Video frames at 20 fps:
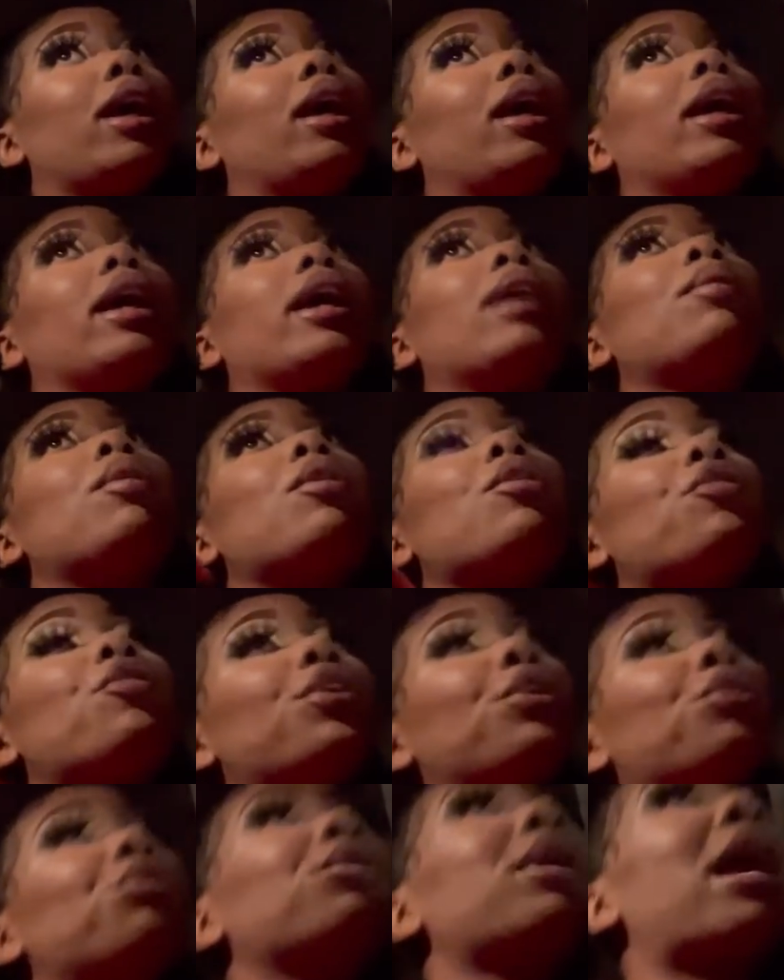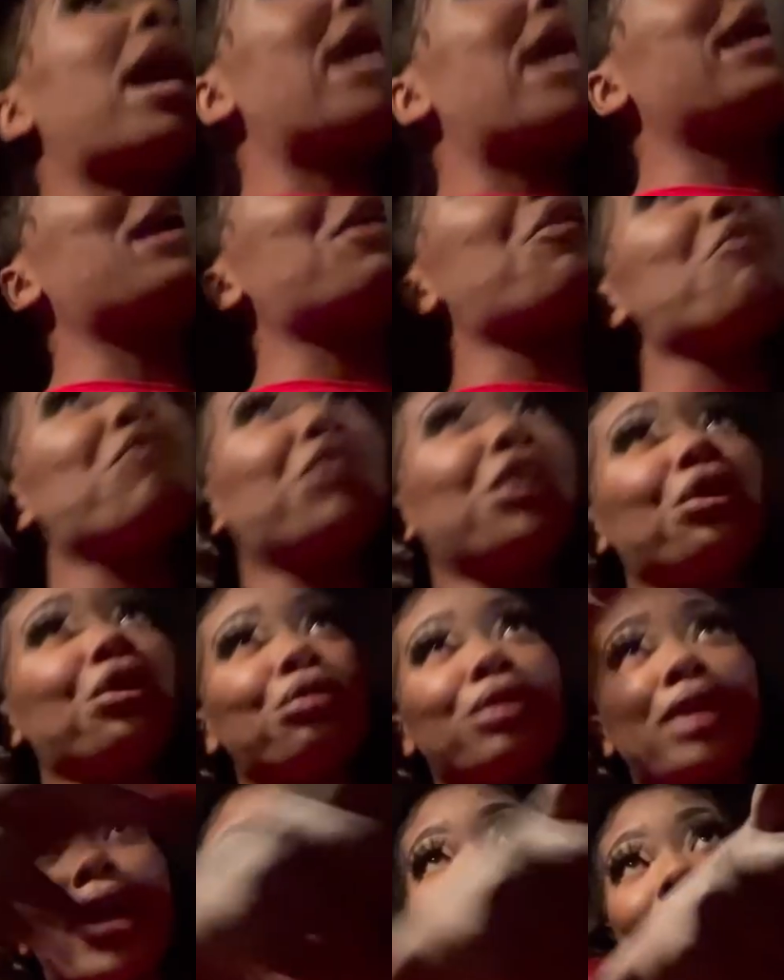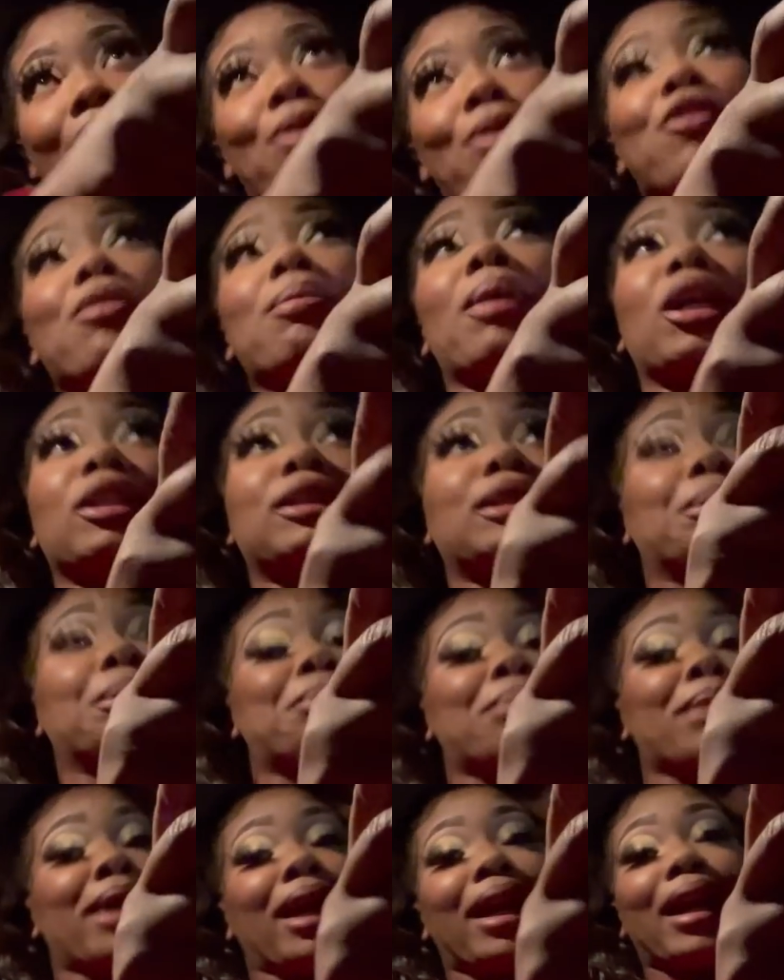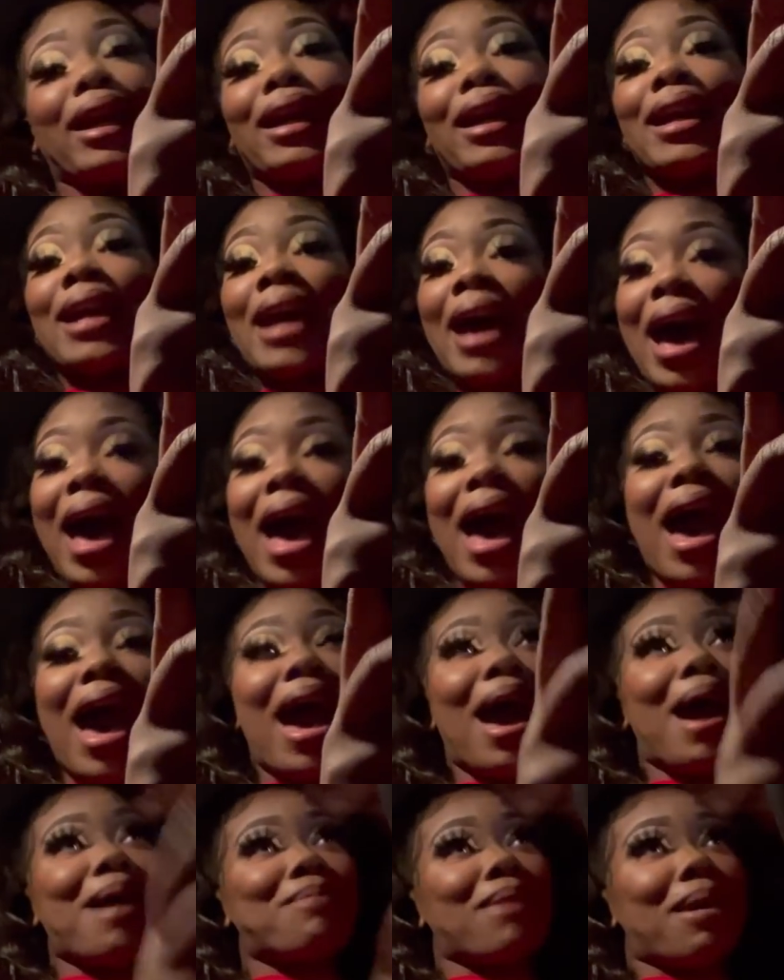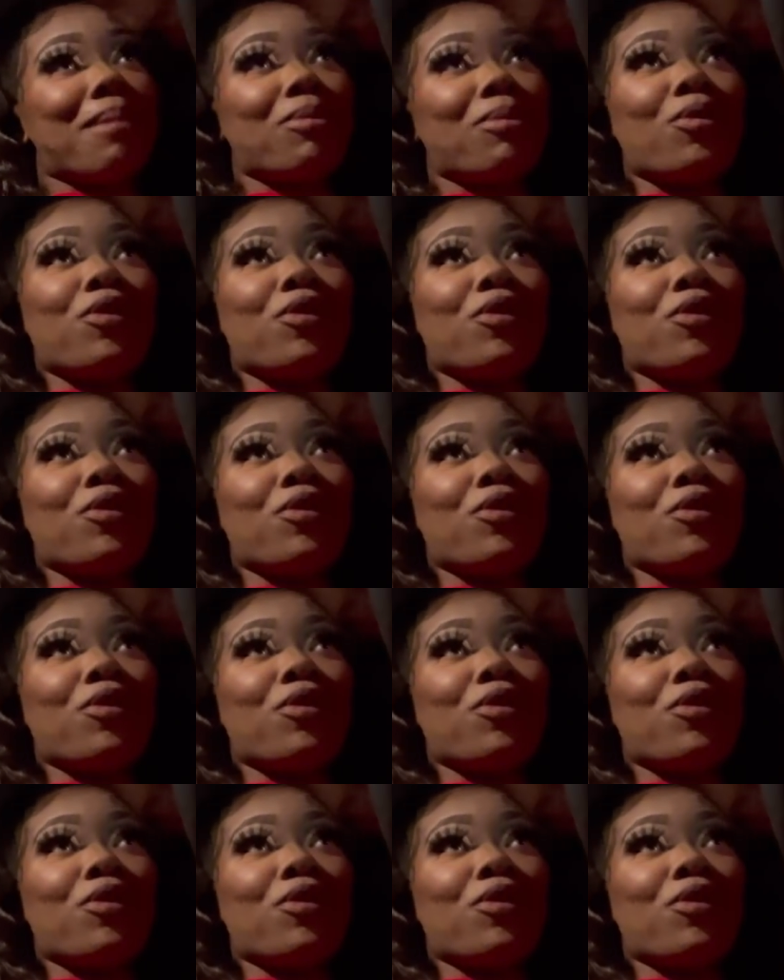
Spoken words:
Get what we finna do tonight. Get what we finna do tonight. We finna make some money tonight, baby.